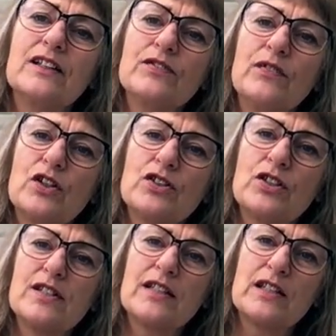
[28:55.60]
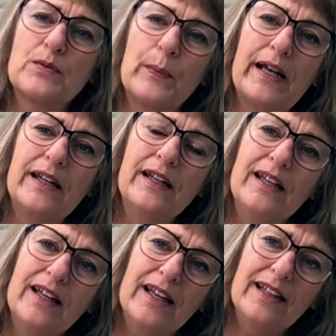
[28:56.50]
versions as well.
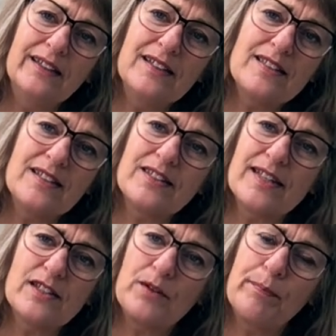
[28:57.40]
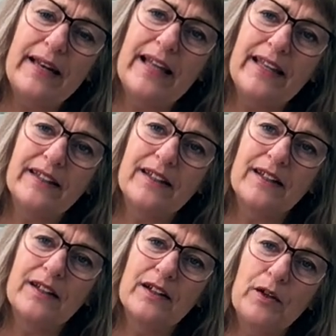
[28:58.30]
And this is just a
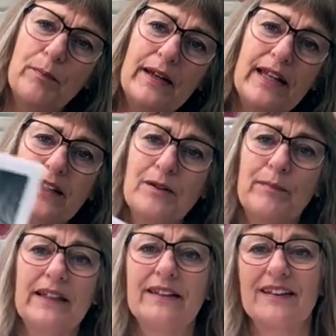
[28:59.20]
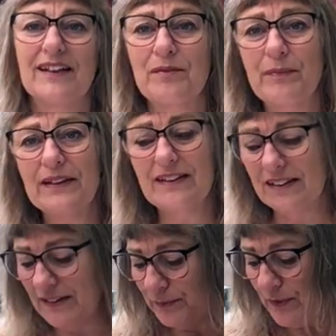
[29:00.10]
plain mitten, but
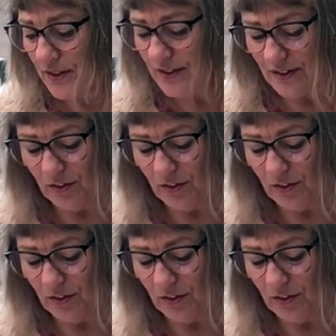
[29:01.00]
it was